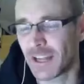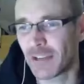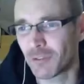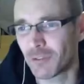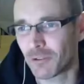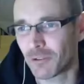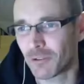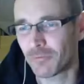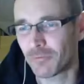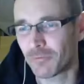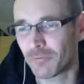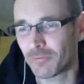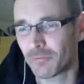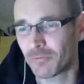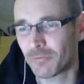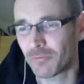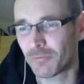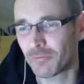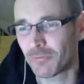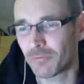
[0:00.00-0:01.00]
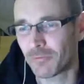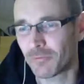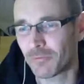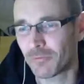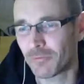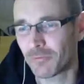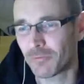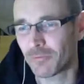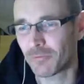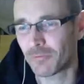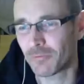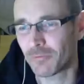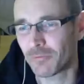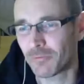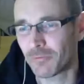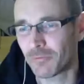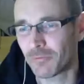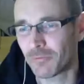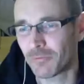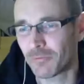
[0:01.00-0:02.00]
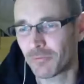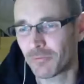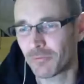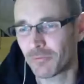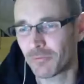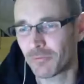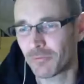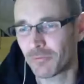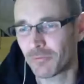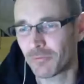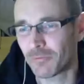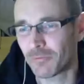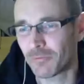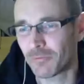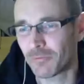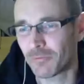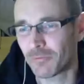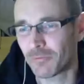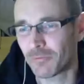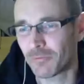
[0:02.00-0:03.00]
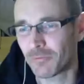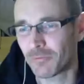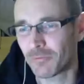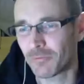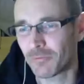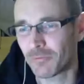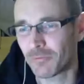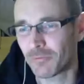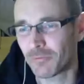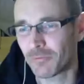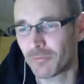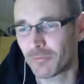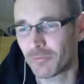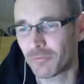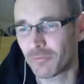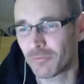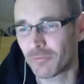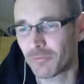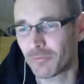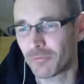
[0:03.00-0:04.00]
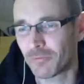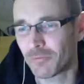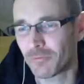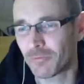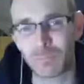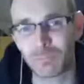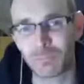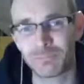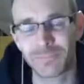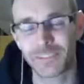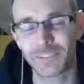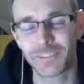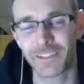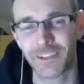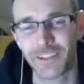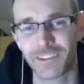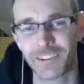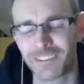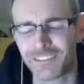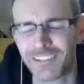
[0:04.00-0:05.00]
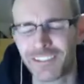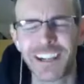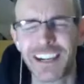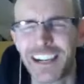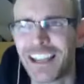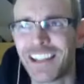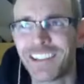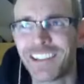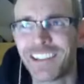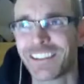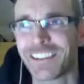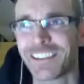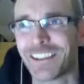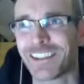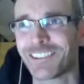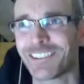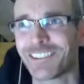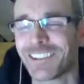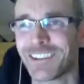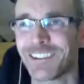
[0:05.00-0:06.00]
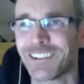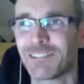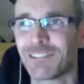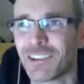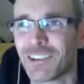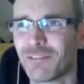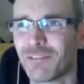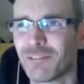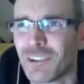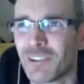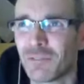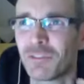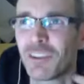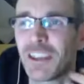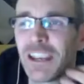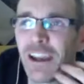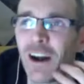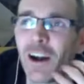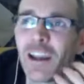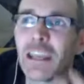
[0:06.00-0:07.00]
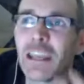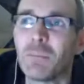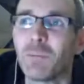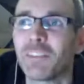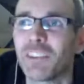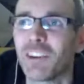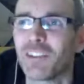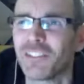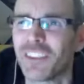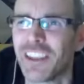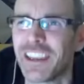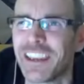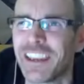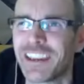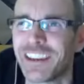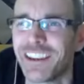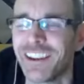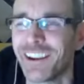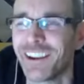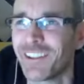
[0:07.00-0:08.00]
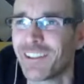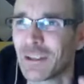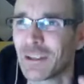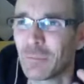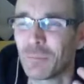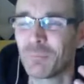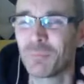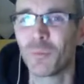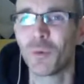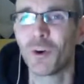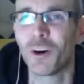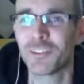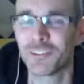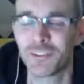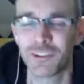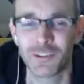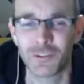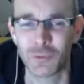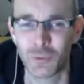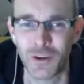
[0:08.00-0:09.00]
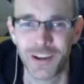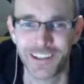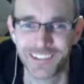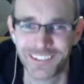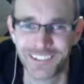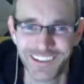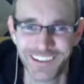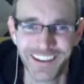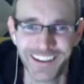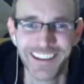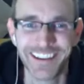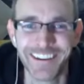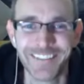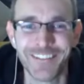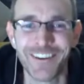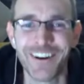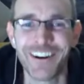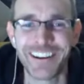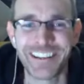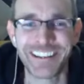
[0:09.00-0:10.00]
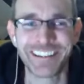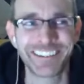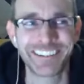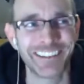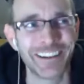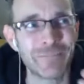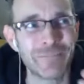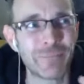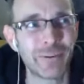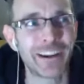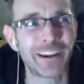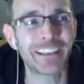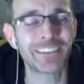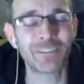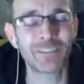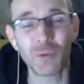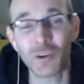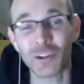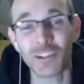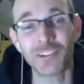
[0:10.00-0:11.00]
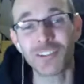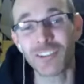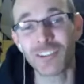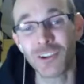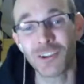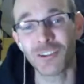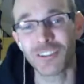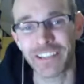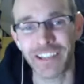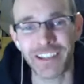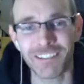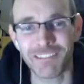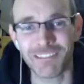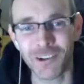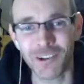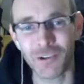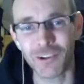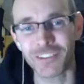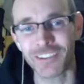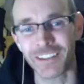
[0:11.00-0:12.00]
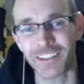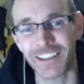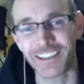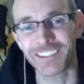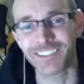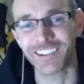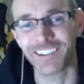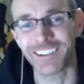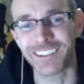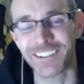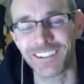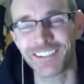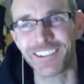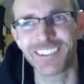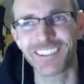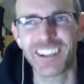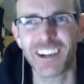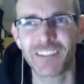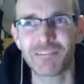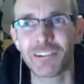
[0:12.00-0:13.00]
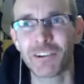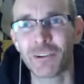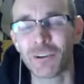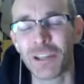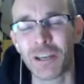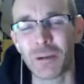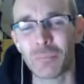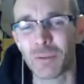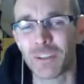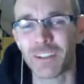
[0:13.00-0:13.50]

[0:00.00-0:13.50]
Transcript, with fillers: a fun time, but I'd just do things to excess, to, you know, the, the classic things that you, you, you, I hear myself saying it and I think, what a twat, what an idiot. But it's what you do to get through, isn't it? It's like you just cover it all up.